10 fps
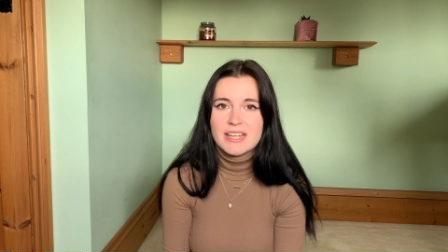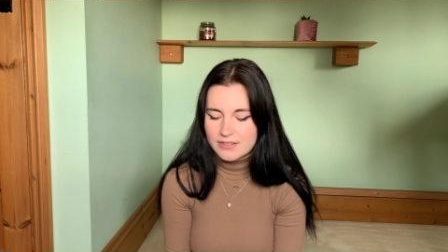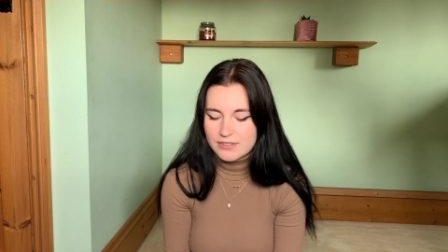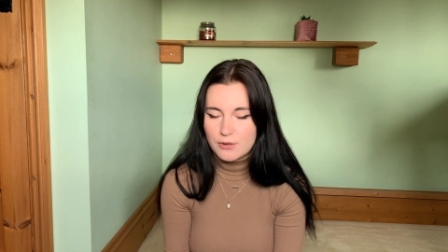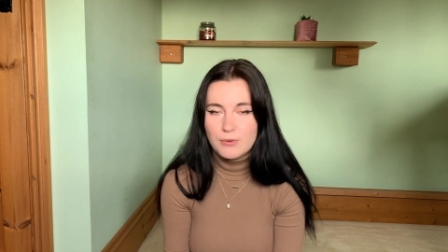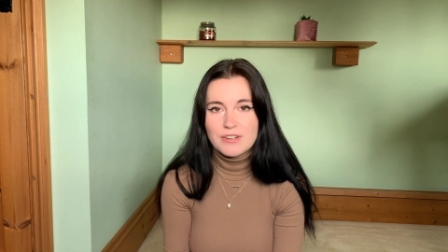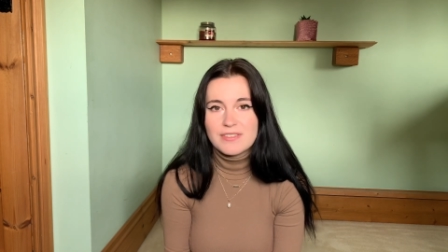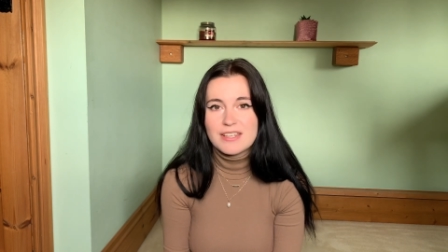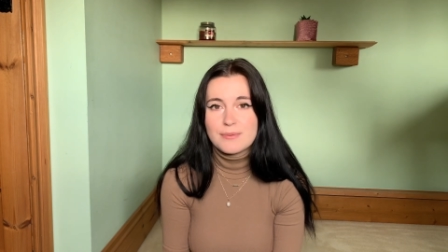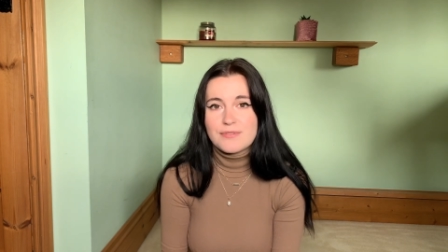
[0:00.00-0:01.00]
So one of
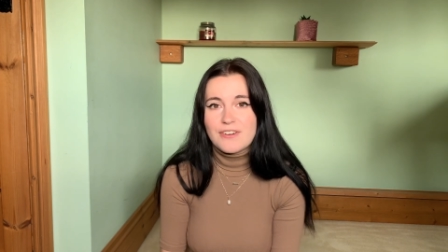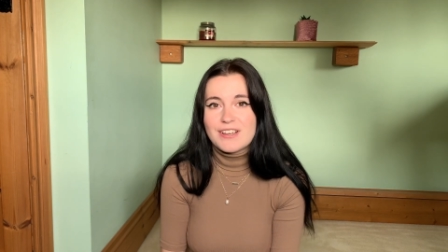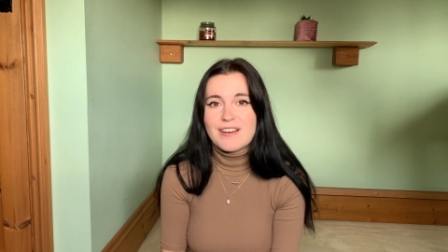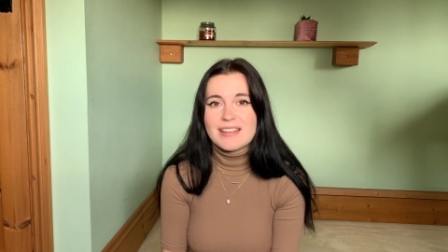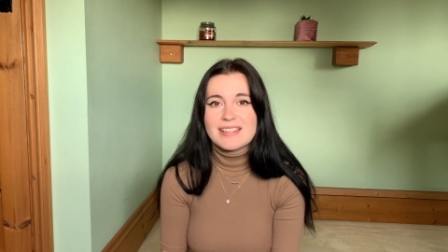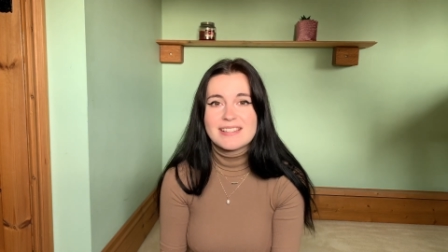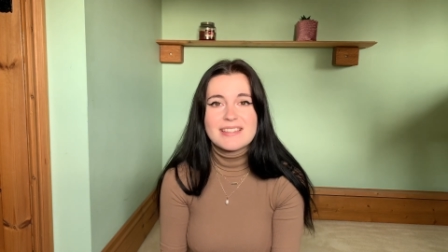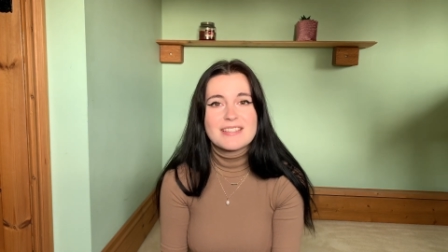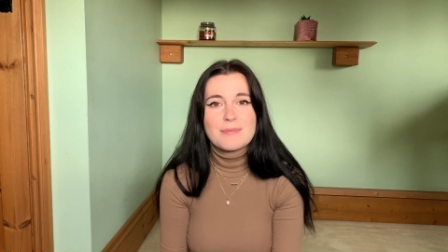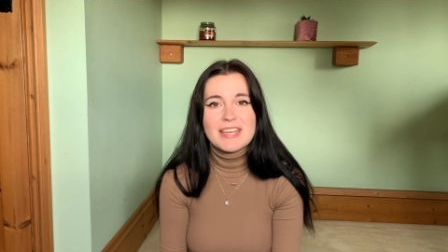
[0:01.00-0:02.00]
these was very kindly sent
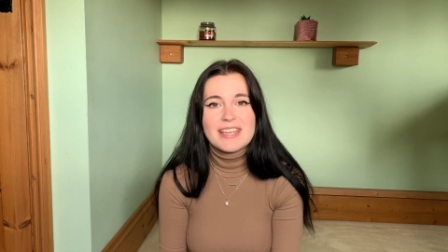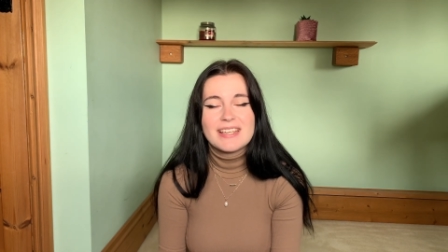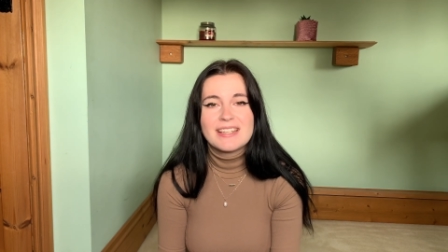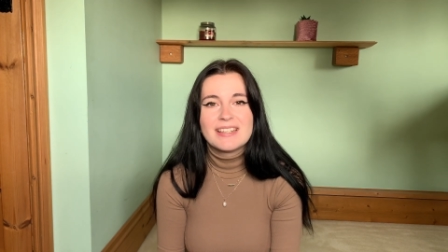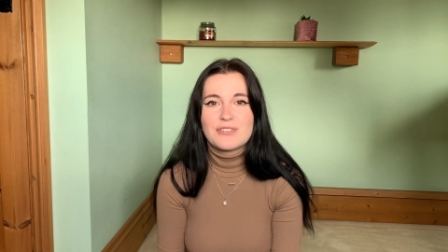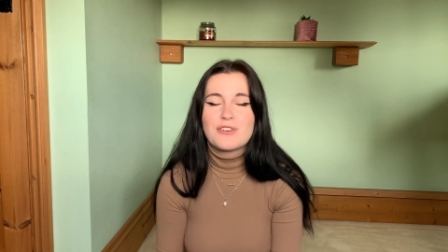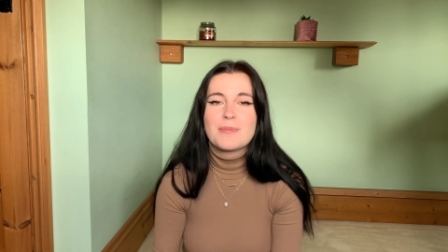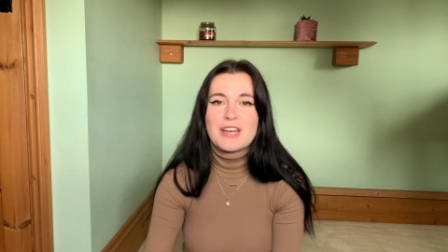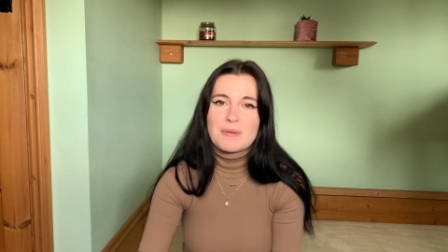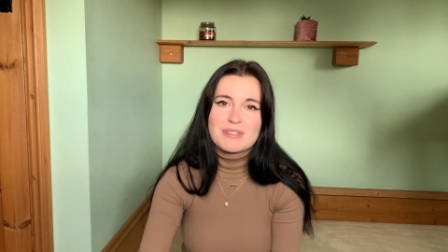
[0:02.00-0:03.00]
to me through my
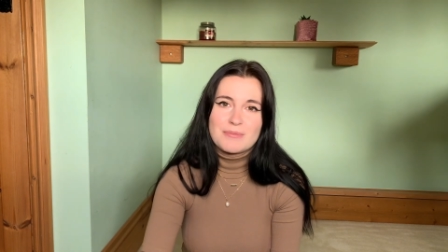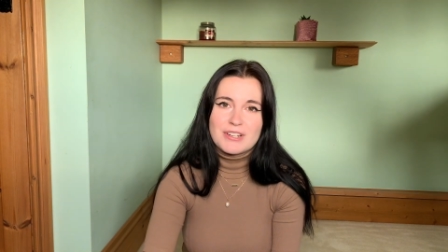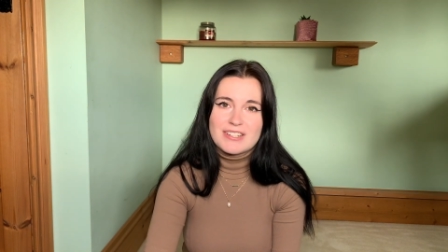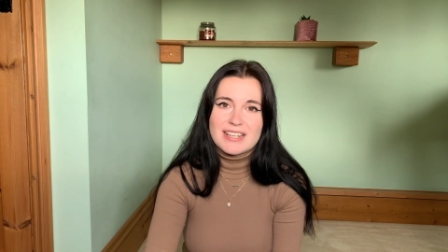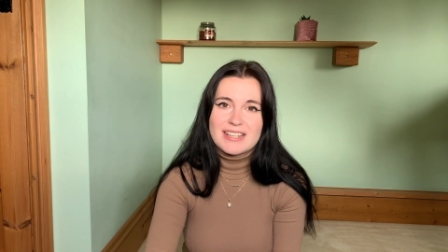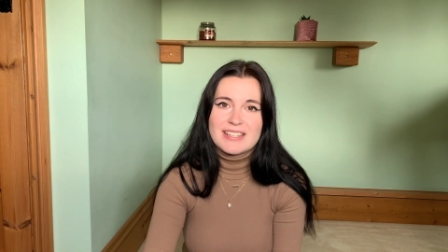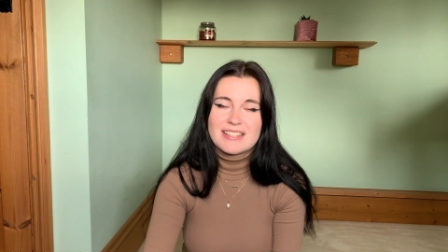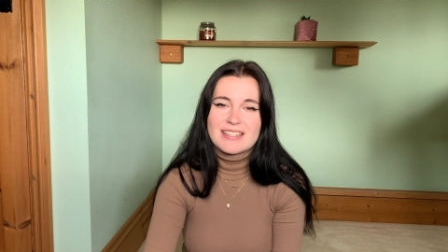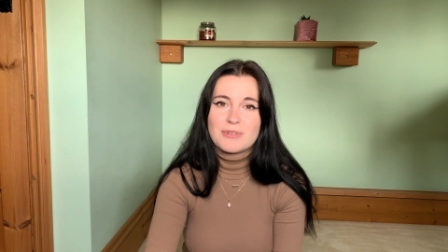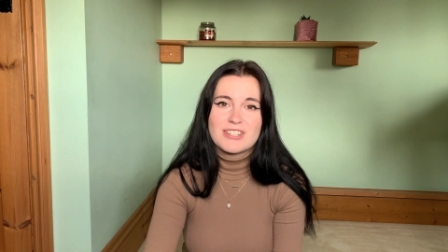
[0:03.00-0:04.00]
Amazon wish
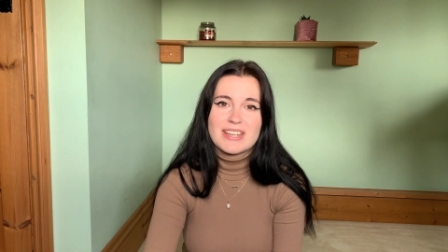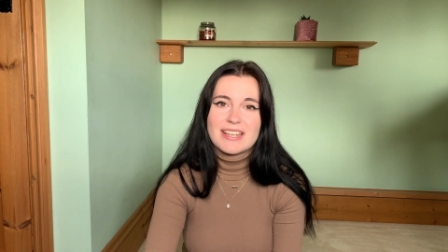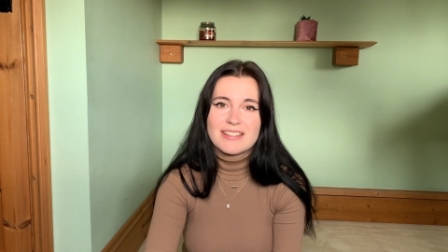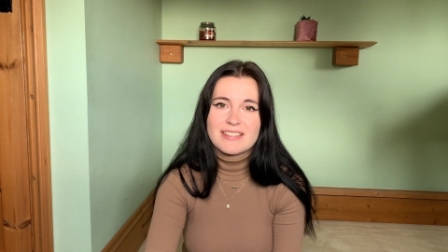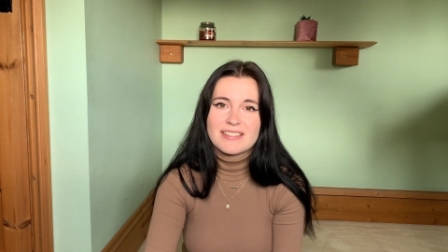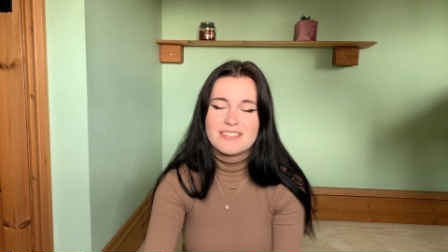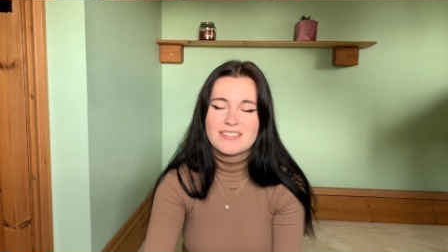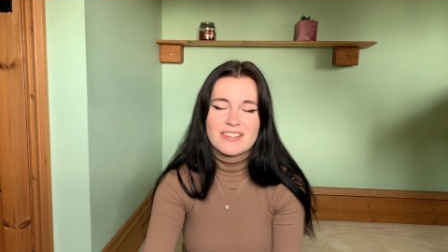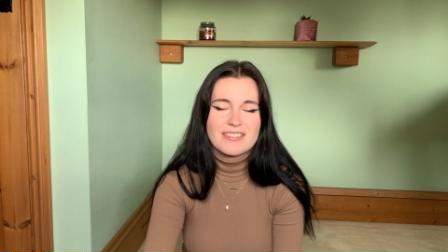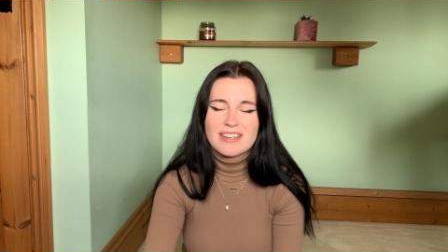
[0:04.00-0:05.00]
list, which is
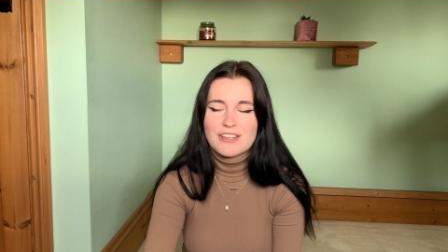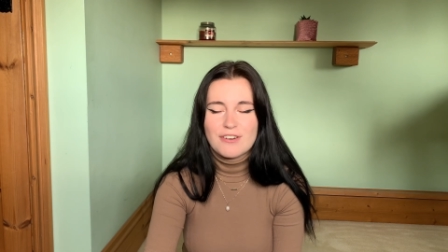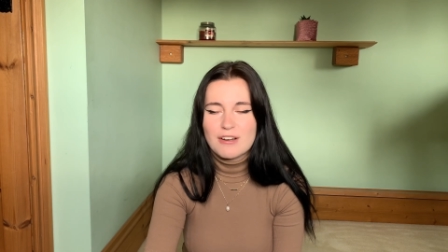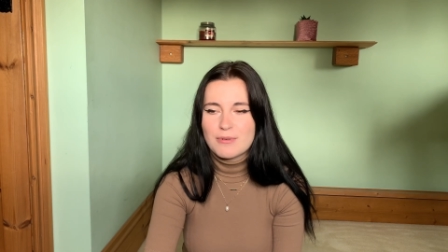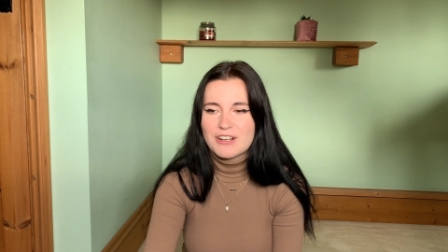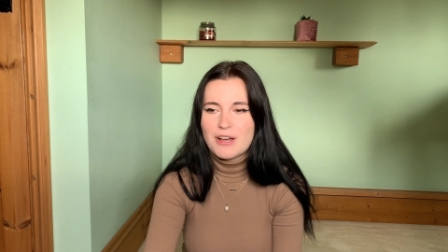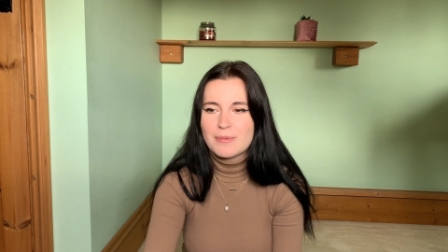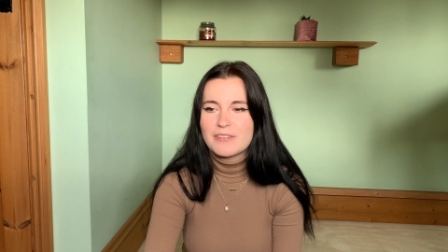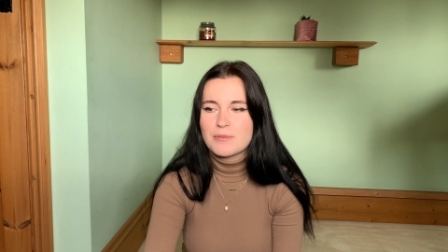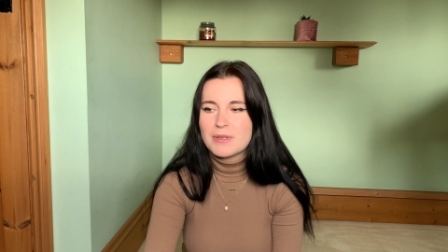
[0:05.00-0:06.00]
just incredible. I can't
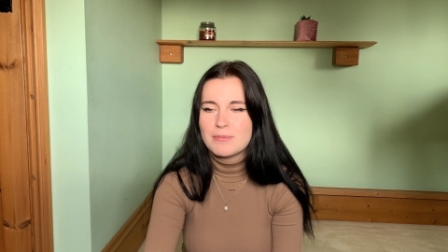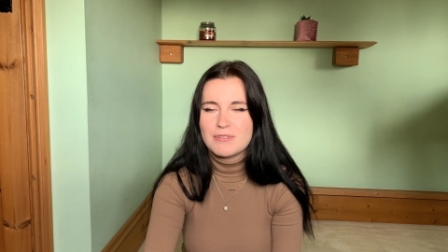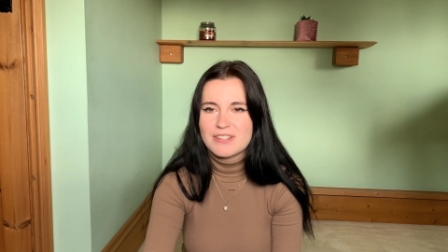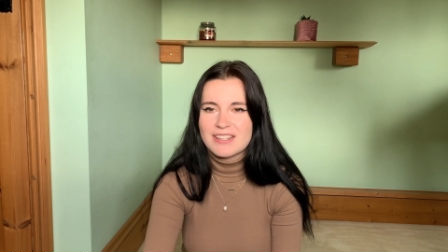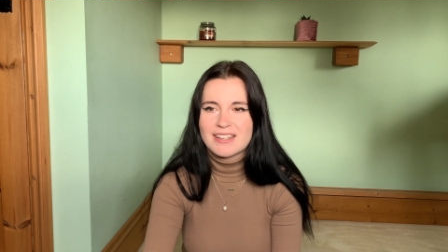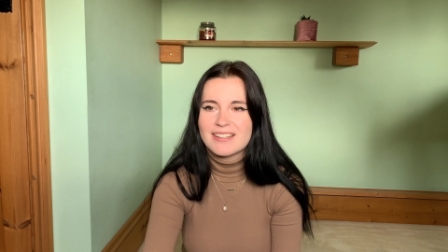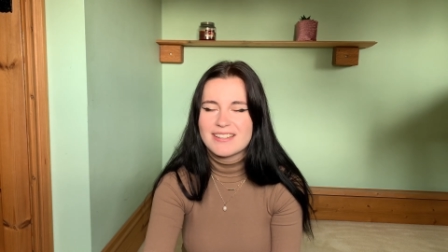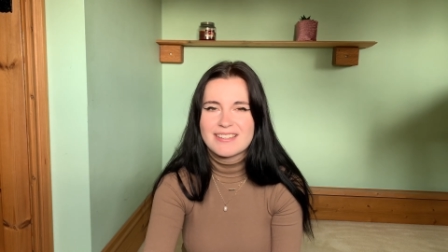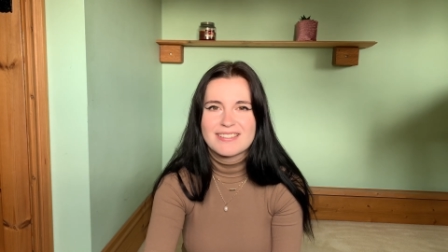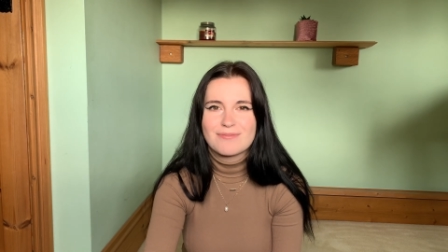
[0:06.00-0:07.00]
believe that people do that.
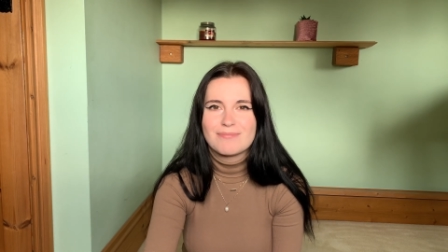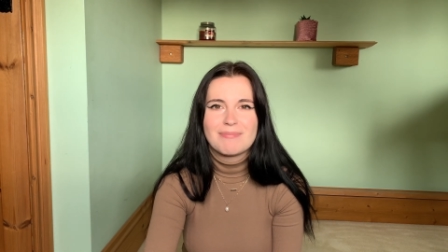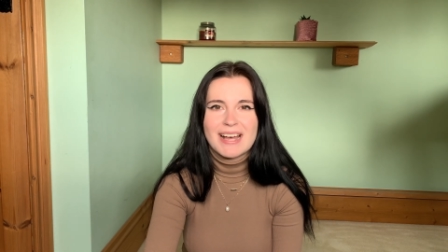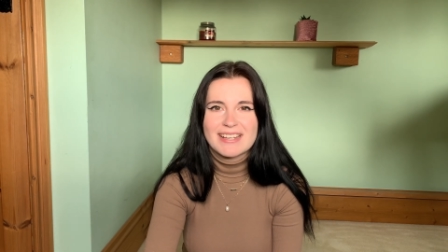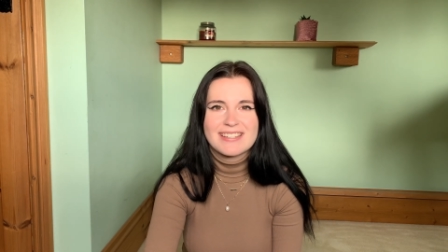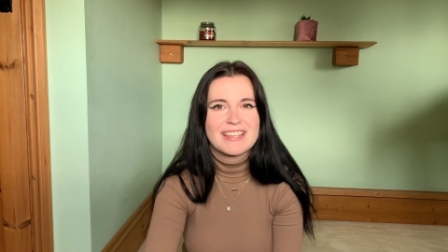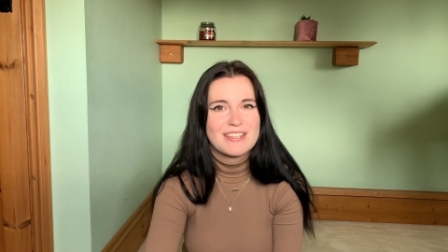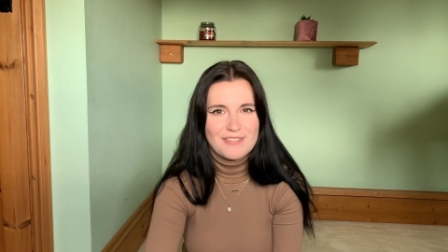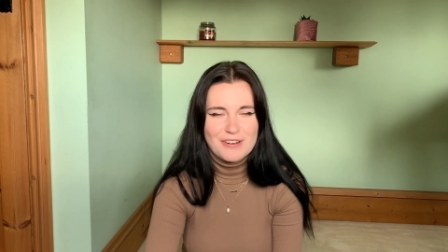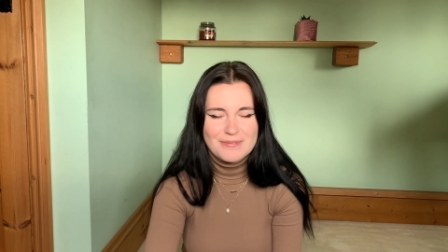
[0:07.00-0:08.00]
It's mad. Thank you
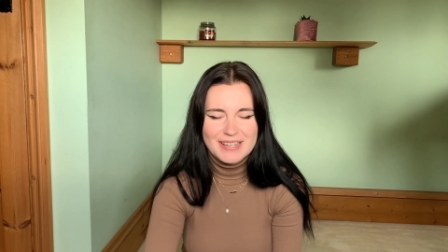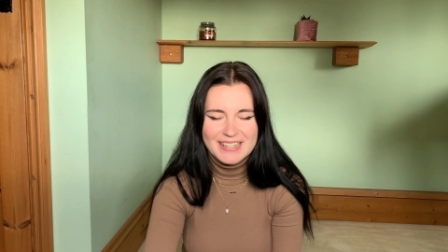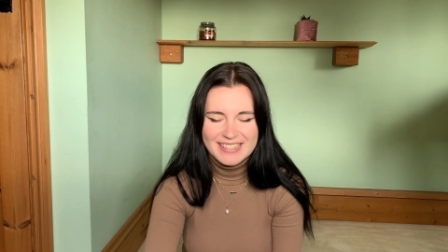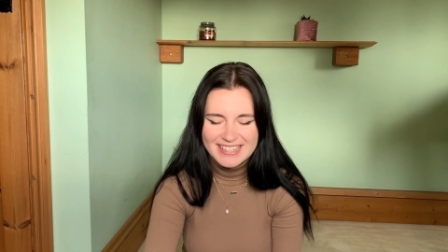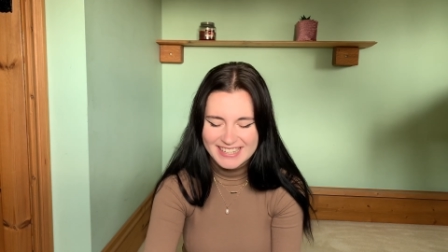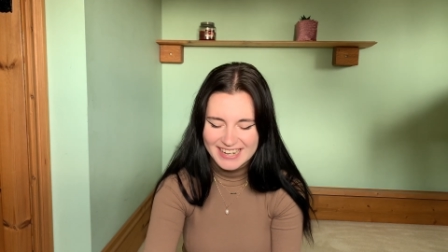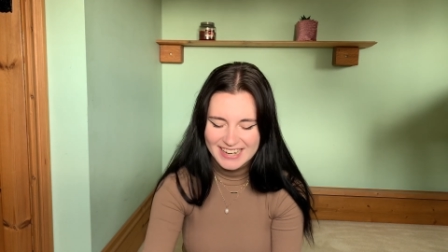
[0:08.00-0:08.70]
very much.